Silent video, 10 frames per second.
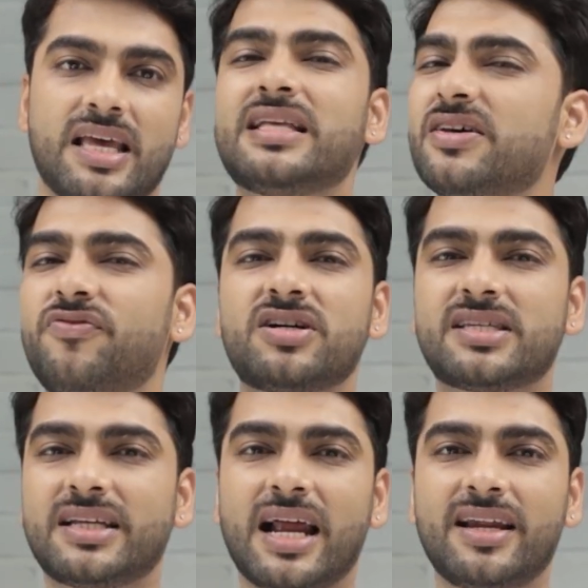It's a
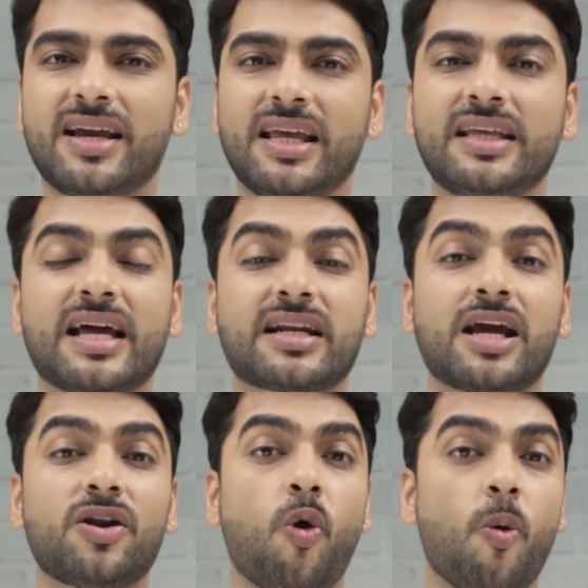versatile degree that
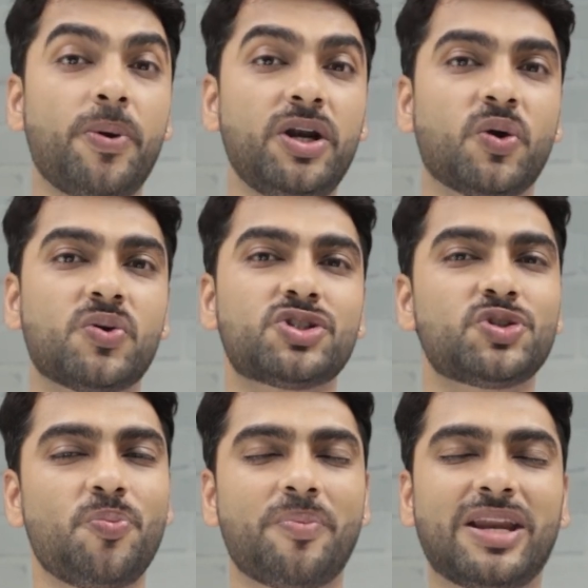can open doors
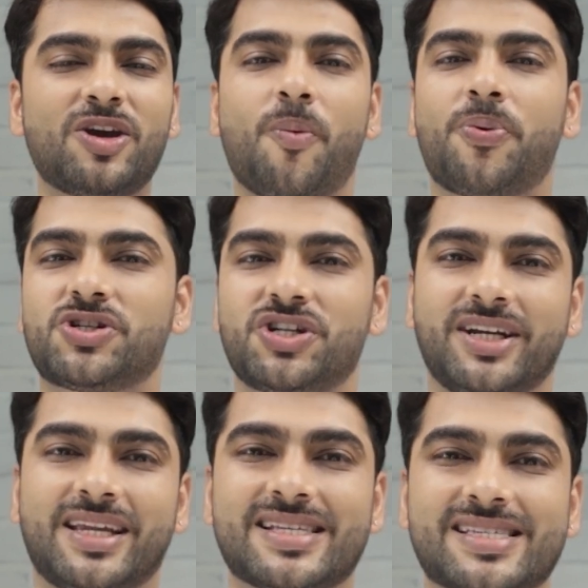to many
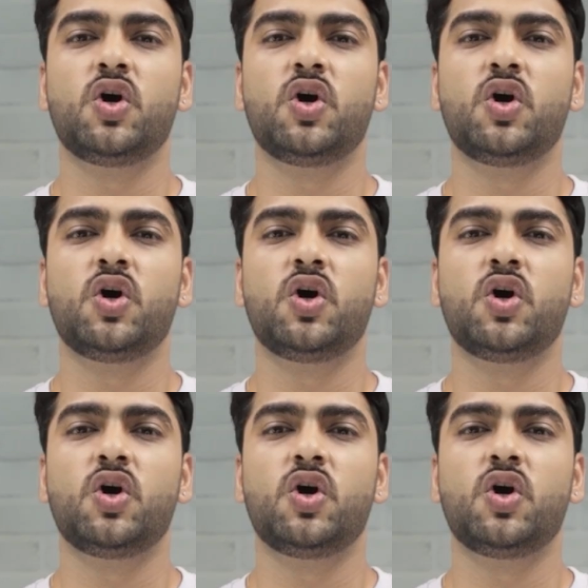opportunities.